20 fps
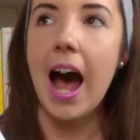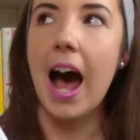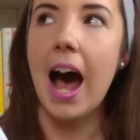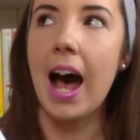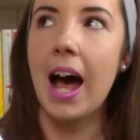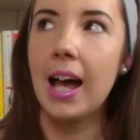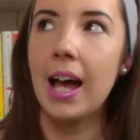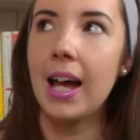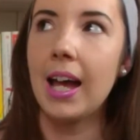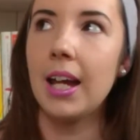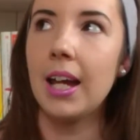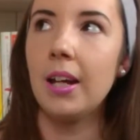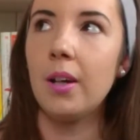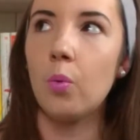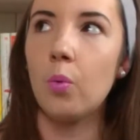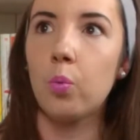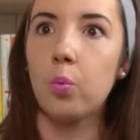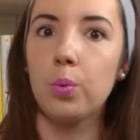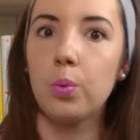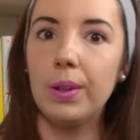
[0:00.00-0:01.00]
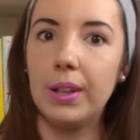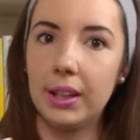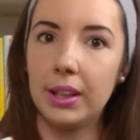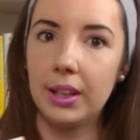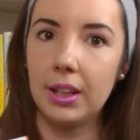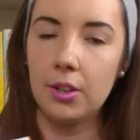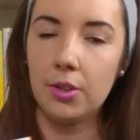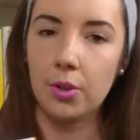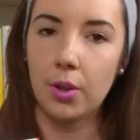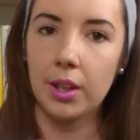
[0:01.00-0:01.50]
I
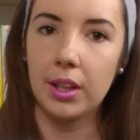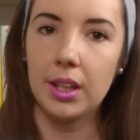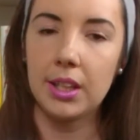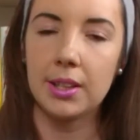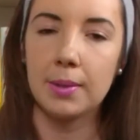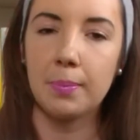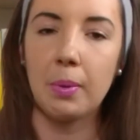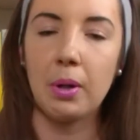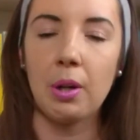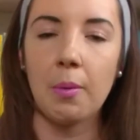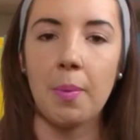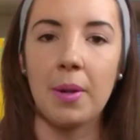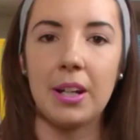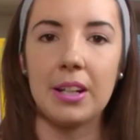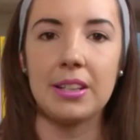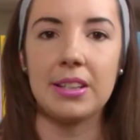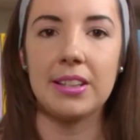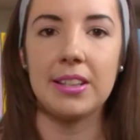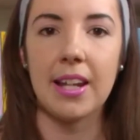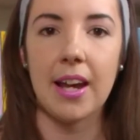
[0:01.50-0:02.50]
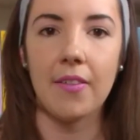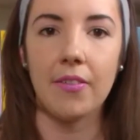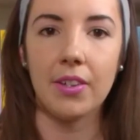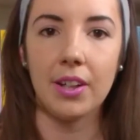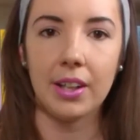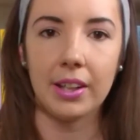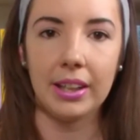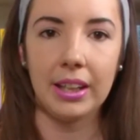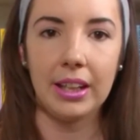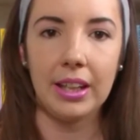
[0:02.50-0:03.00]
really enjoyed this book, but it's
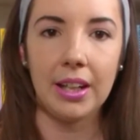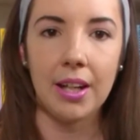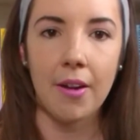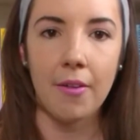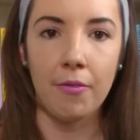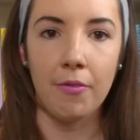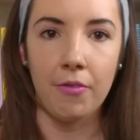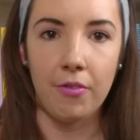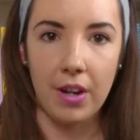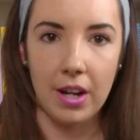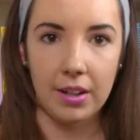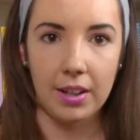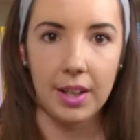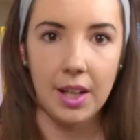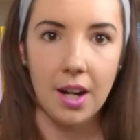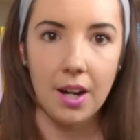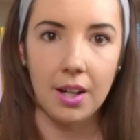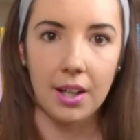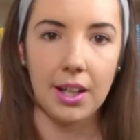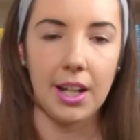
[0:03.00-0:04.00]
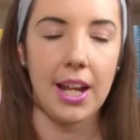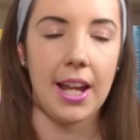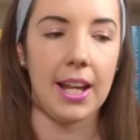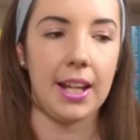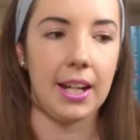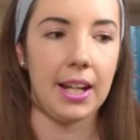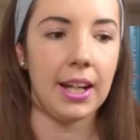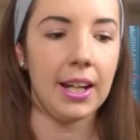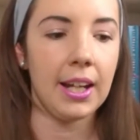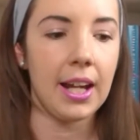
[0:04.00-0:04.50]
definitely very
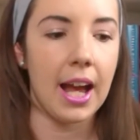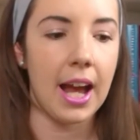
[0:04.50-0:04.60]
hard-hitting.